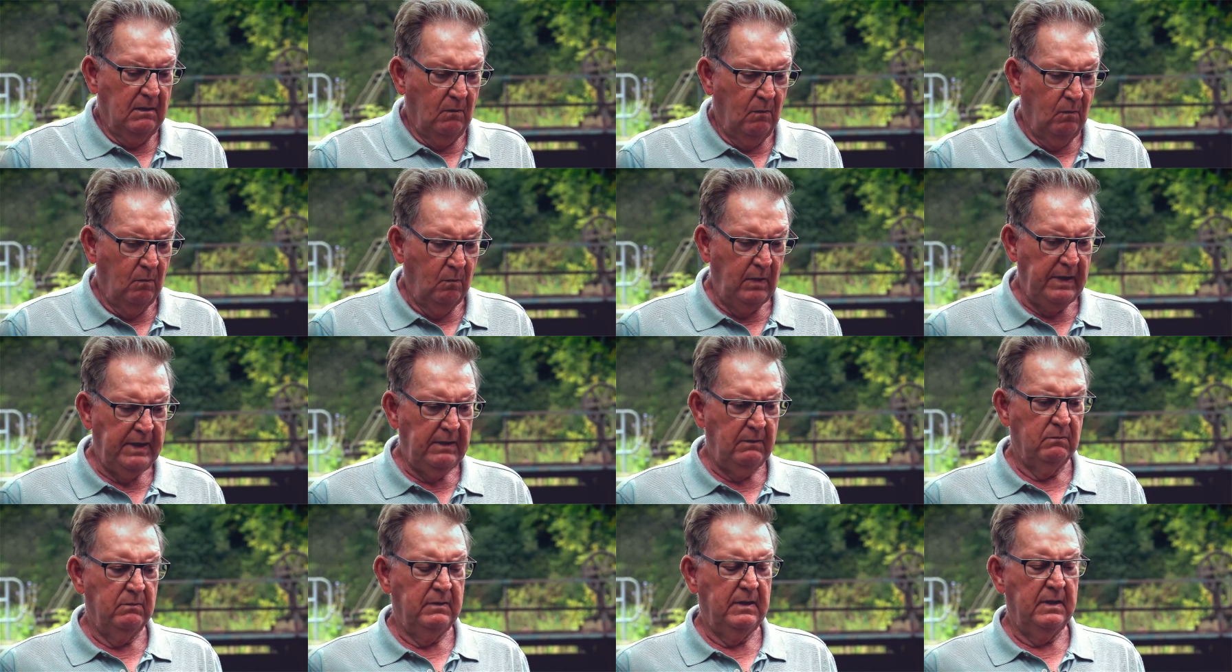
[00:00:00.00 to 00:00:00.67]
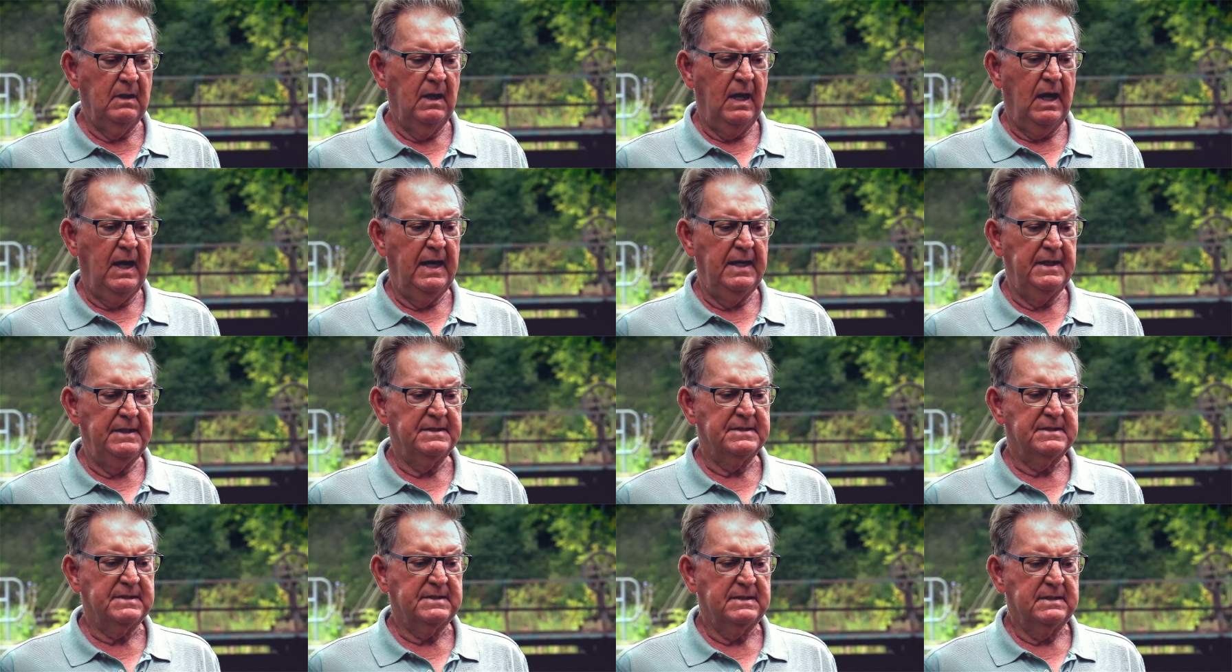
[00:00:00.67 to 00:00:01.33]
we
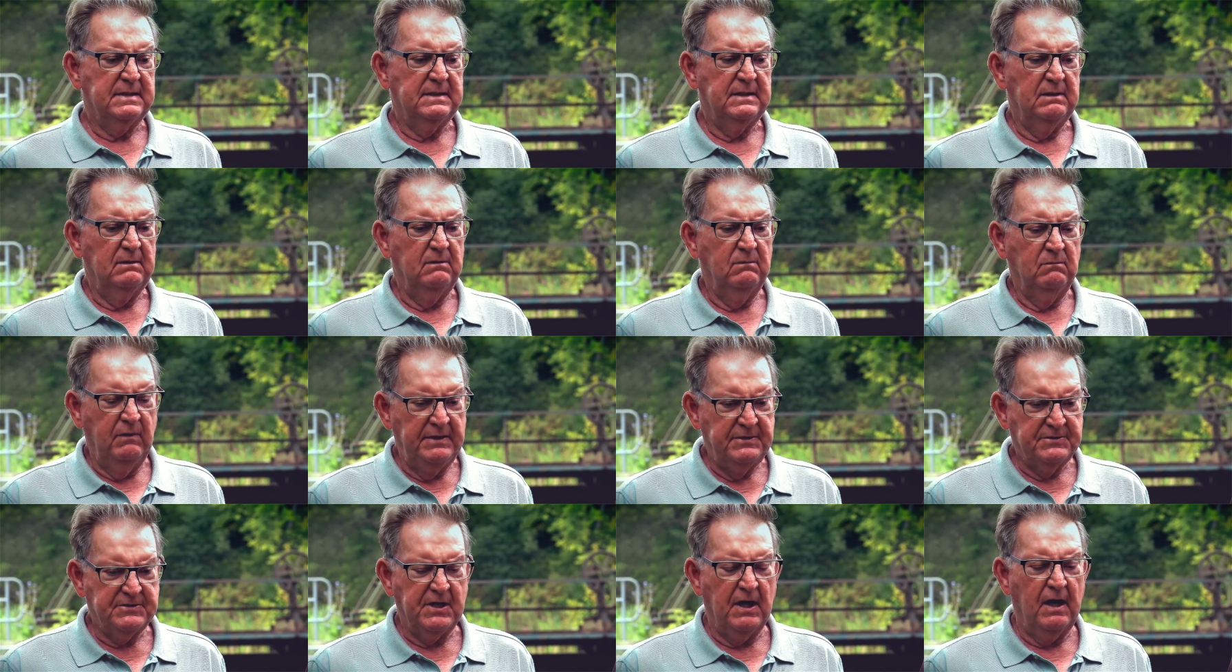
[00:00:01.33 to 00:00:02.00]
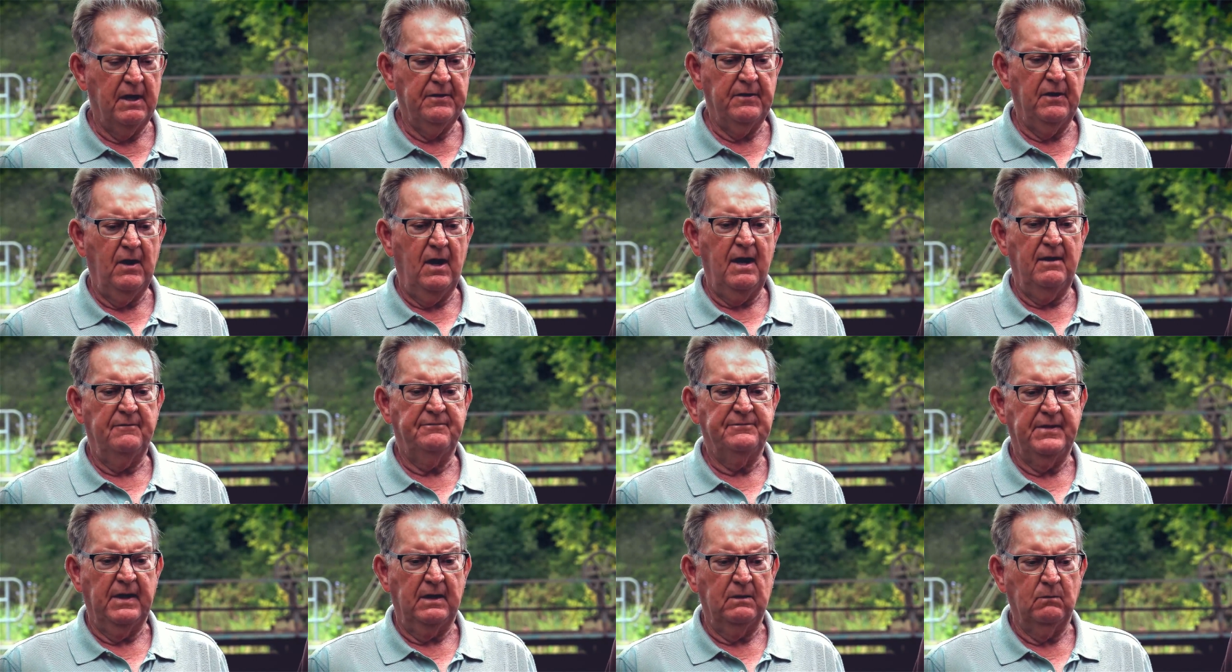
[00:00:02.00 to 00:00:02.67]
realized, we started
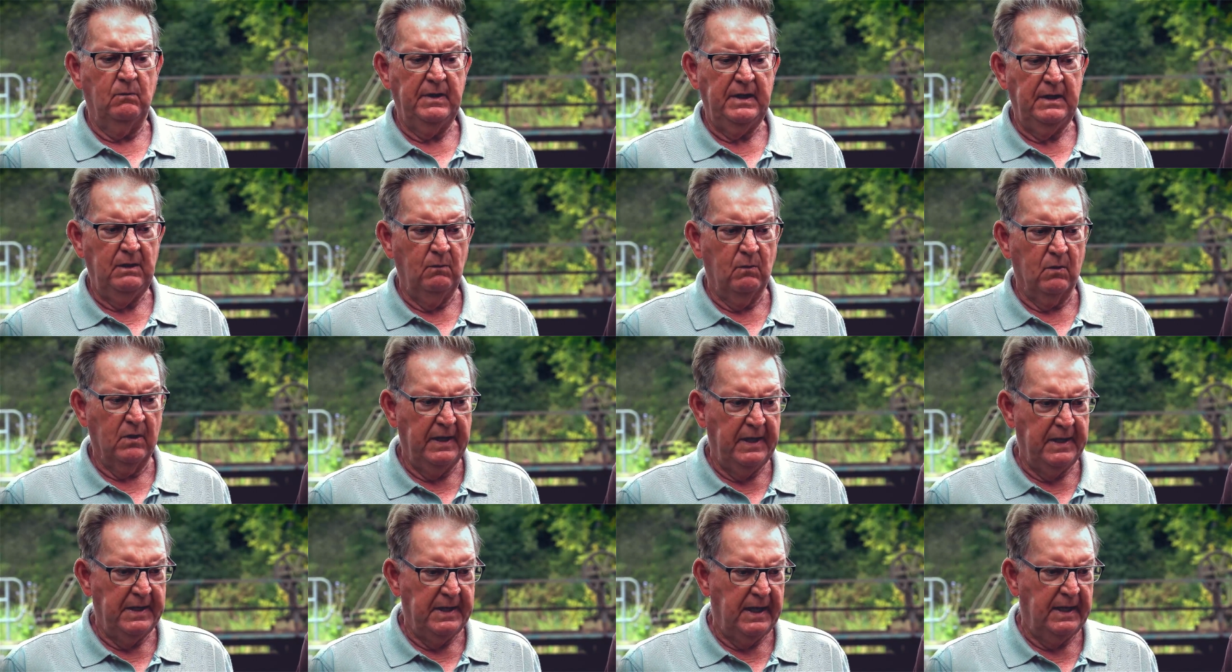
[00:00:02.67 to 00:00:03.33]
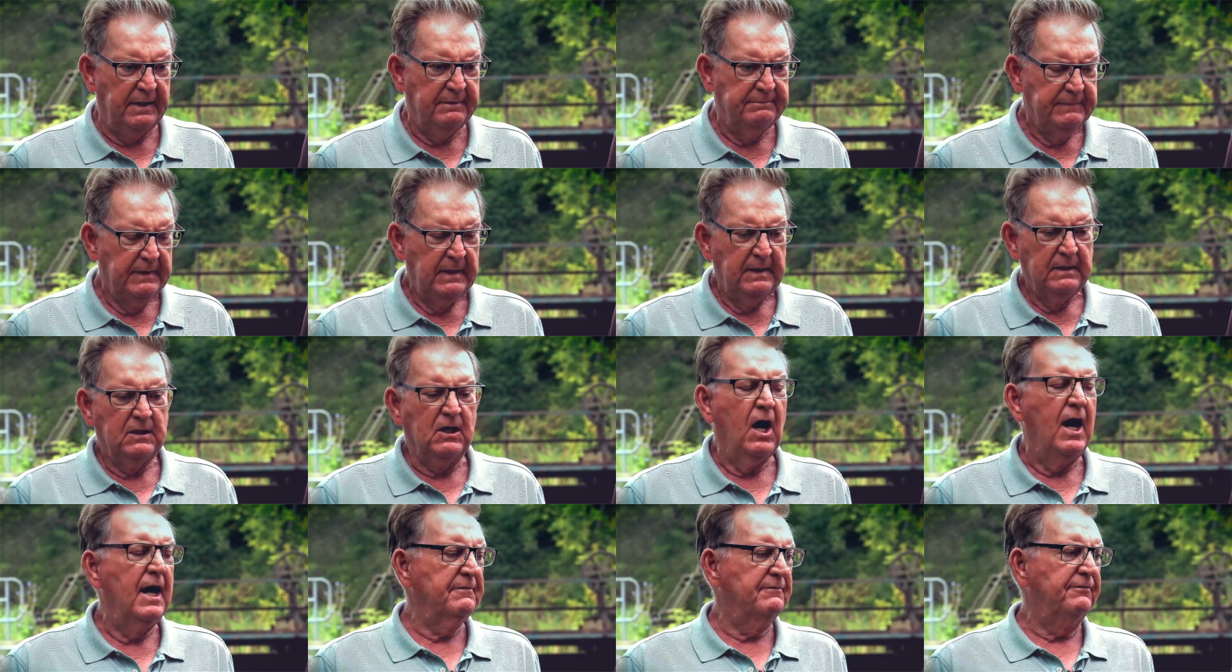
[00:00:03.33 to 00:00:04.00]
off that we were in a
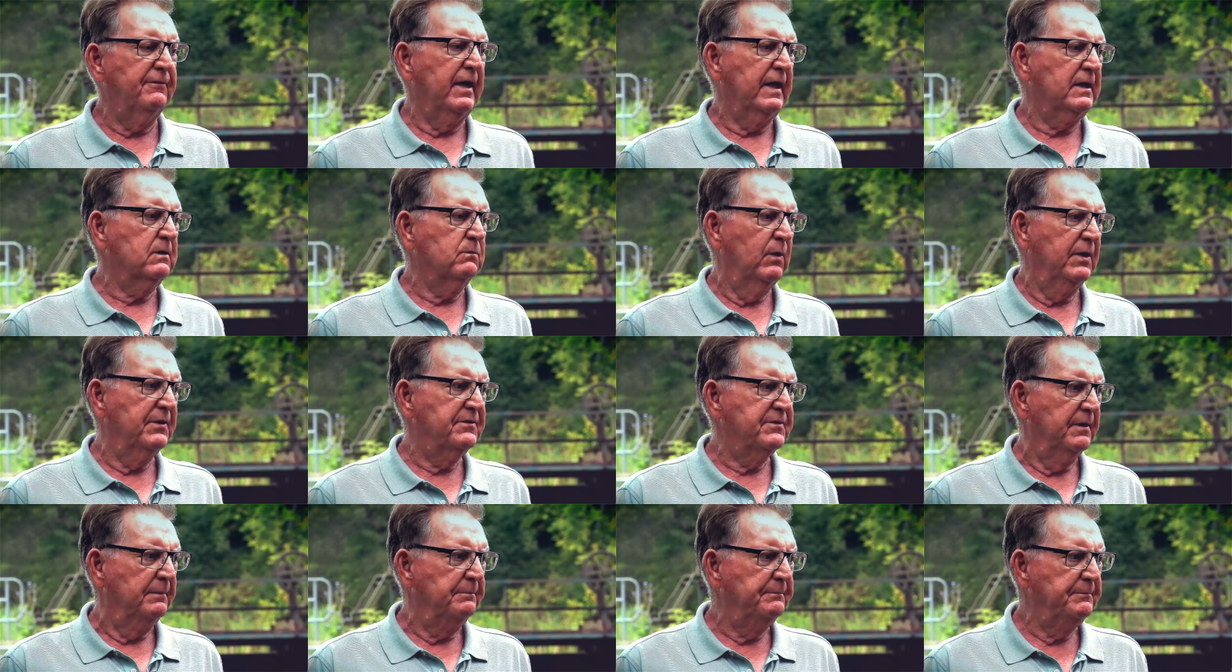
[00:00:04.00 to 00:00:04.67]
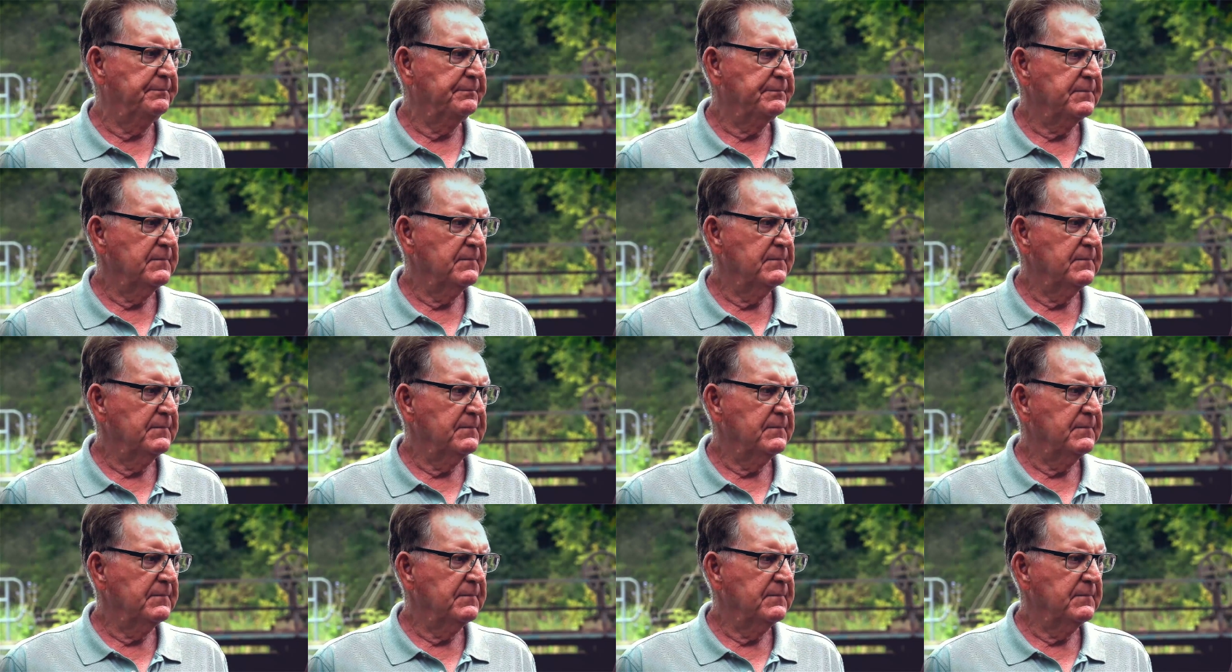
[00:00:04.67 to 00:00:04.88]
conflict with them.